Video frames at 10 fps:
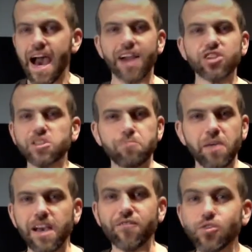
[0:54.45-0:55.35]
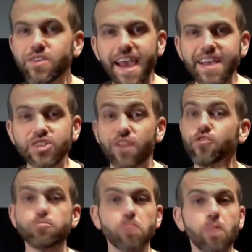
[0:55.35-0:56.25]
I don't just pick a few days or a
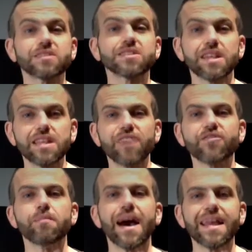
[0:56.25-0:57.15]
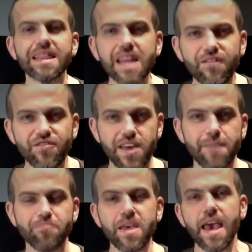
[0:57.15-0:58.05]
few moments to love them. I love
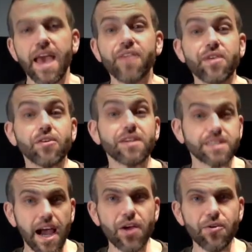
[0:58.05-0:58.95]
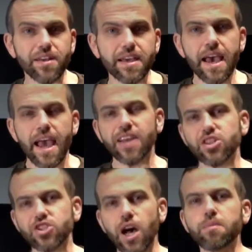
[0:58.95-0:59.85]
them in their entirety. And the
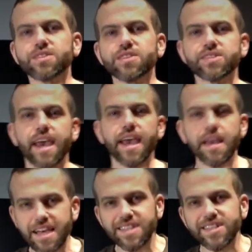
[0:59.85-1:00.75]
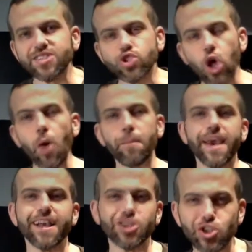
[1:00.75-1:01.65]
psalmist is saying, don't
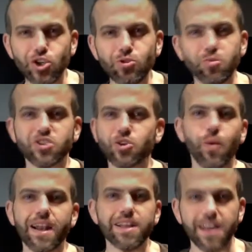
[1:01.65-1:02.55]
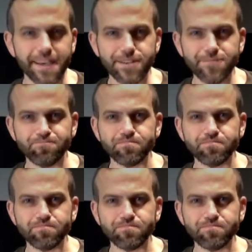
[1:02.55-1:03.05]
pick and choose what you want to like.